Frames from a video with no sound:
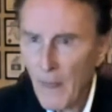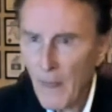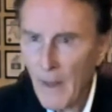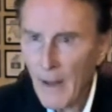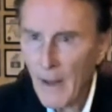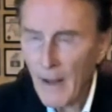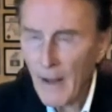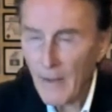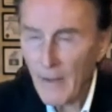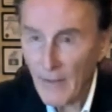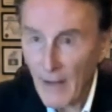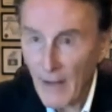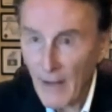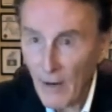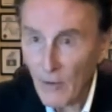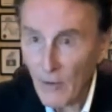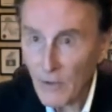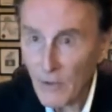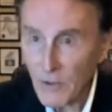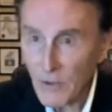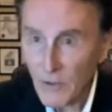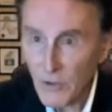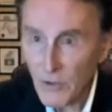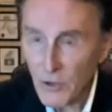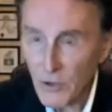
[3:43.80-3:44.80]
And that
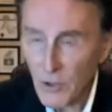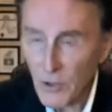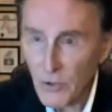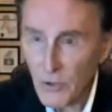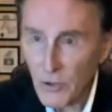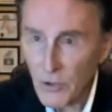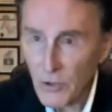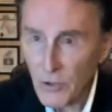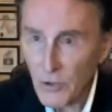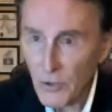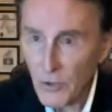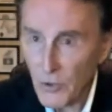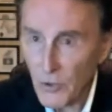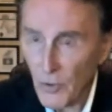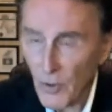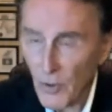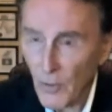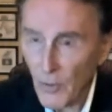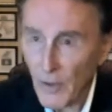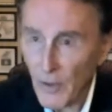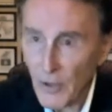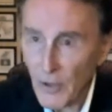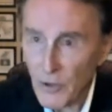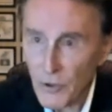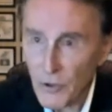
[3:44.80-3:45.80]
also shows you're doing what
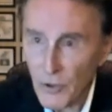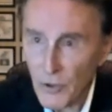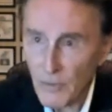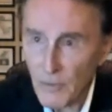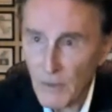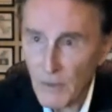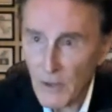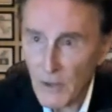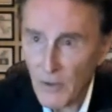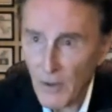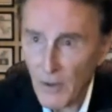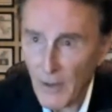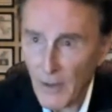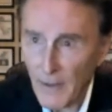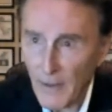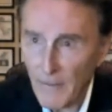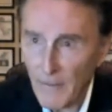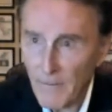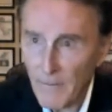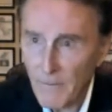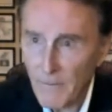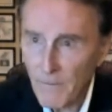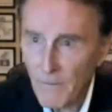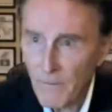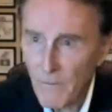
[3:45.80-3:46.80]
you should be doing.
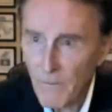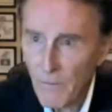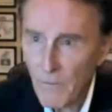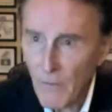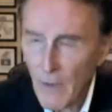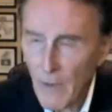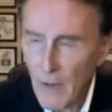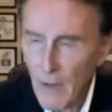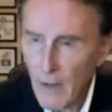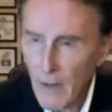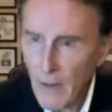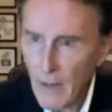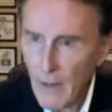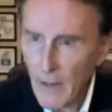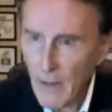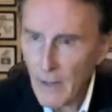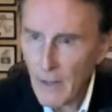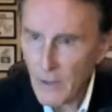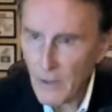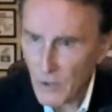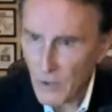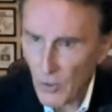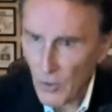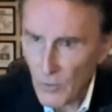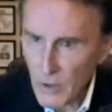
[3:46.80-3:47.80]
It's
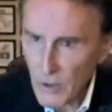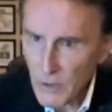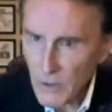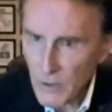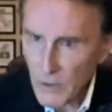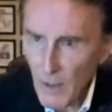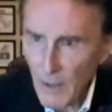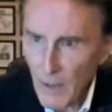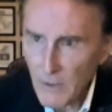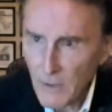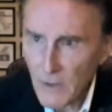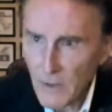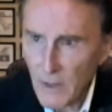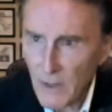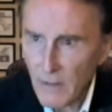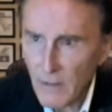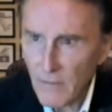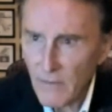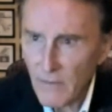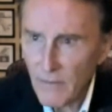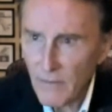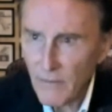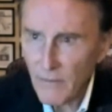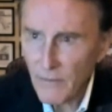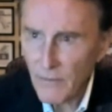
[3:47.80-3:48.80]
always positive.
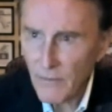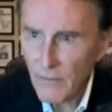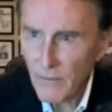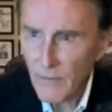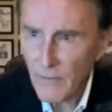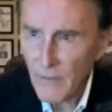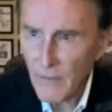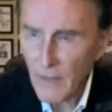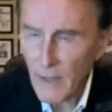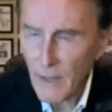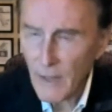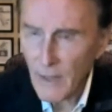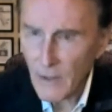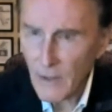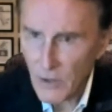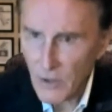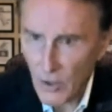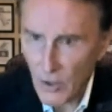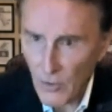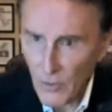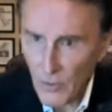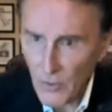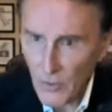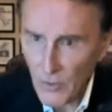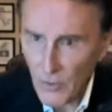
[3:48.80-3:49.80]

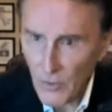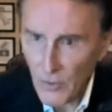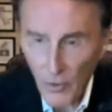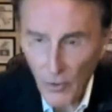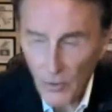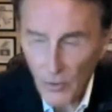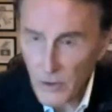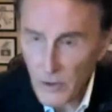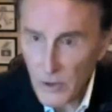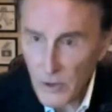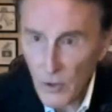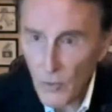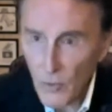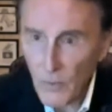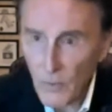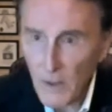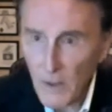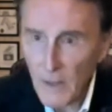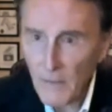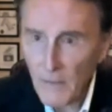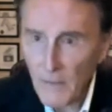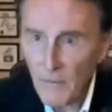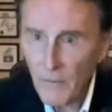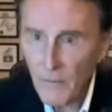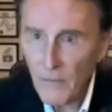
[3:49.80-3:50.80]
You're always
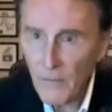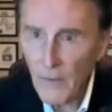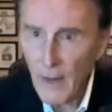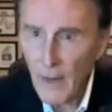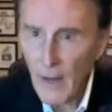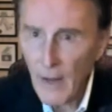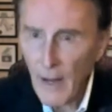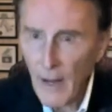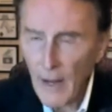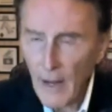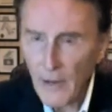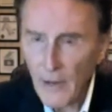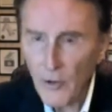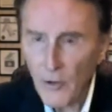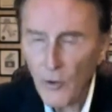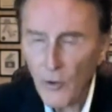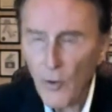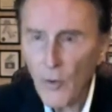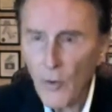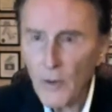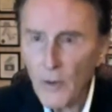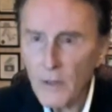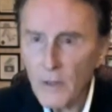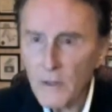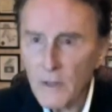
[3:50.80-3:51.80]
open and you're
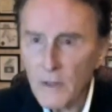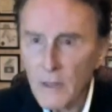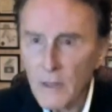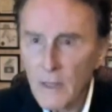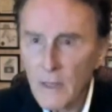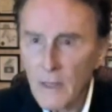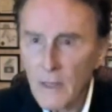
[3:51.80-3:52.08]
always